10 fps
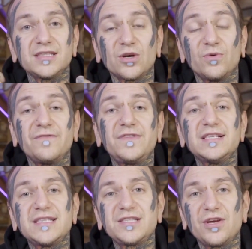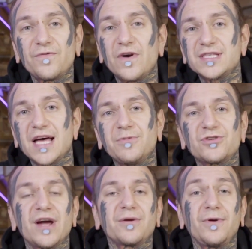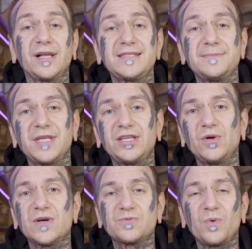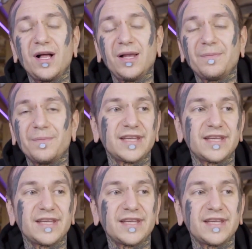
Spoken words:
So if this is your first time you're trying realism tattoo as well,